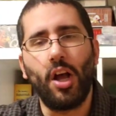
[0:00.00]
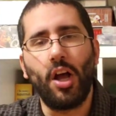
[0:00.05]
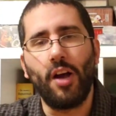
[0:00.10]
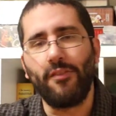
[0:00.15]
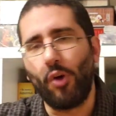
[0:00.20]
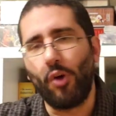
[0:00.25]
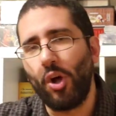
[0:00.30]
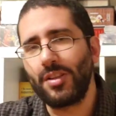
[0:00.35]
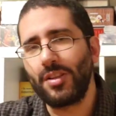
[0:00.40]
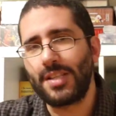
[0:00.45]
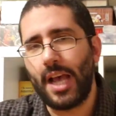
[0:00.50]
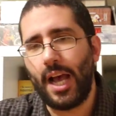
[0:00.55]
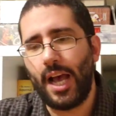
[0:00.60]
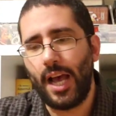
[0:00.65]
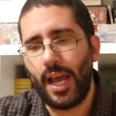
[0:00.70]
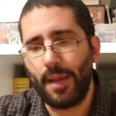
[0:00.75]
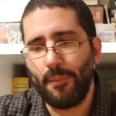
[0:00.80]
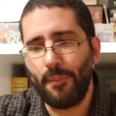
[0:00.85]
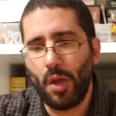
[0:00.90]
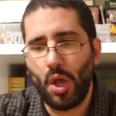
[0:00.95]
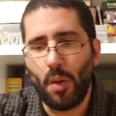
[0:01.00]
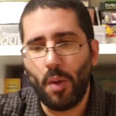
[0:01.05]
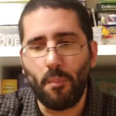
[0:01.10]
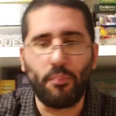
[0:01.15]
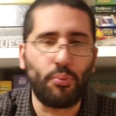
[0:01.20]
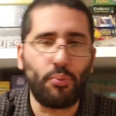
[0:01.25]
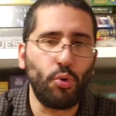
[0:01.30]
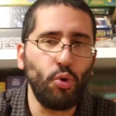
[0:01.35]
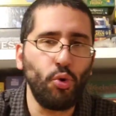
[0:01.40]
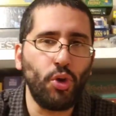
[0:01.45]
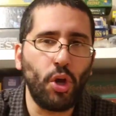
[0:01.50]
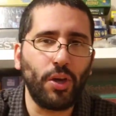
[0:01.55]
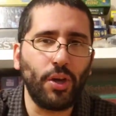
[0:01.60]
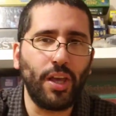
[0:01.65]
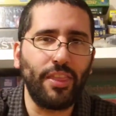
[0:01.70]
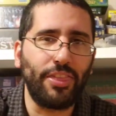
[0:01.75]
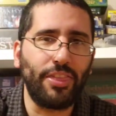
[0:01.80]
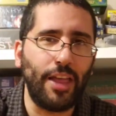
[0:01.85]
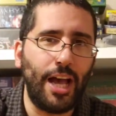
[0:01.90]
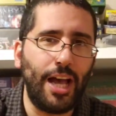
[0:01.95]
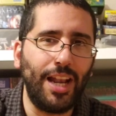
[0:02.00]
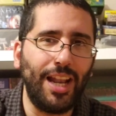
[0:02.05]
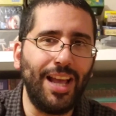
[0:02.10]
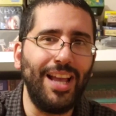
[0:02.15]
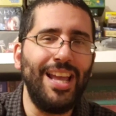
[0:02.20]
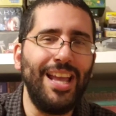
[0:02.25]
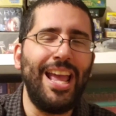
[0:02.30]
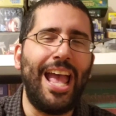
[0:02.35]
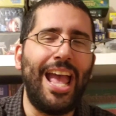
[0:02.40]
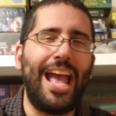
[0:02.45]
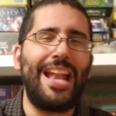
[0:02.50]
of all time, Bruno Cathala.